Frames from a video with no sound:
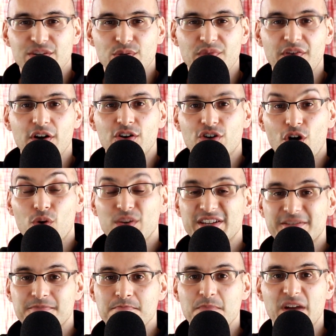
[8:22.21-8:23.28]
So if our goal
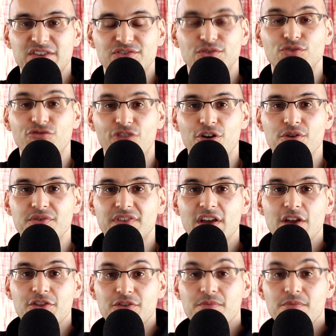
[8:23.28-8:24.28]
is muscle growth,